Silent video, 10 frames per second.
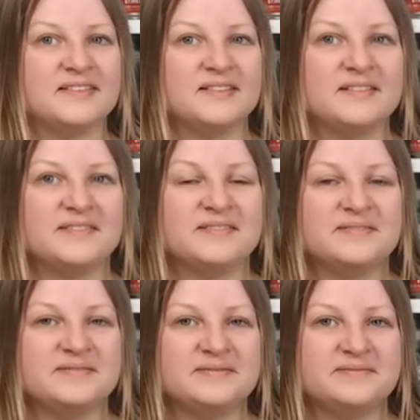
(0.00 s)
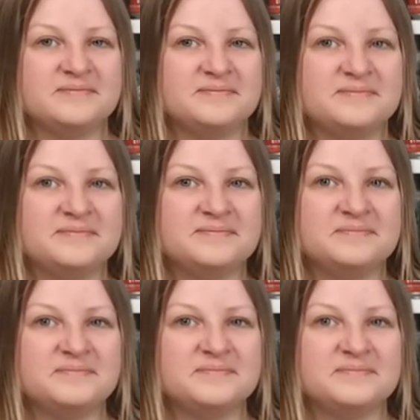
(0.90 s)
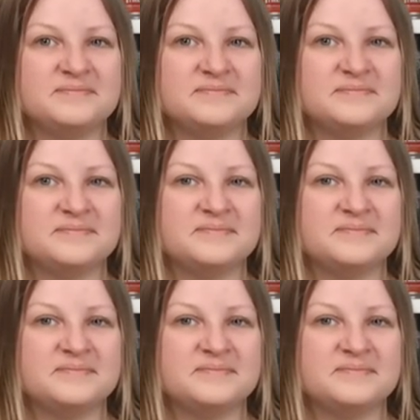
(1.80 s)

The person shown says nothing.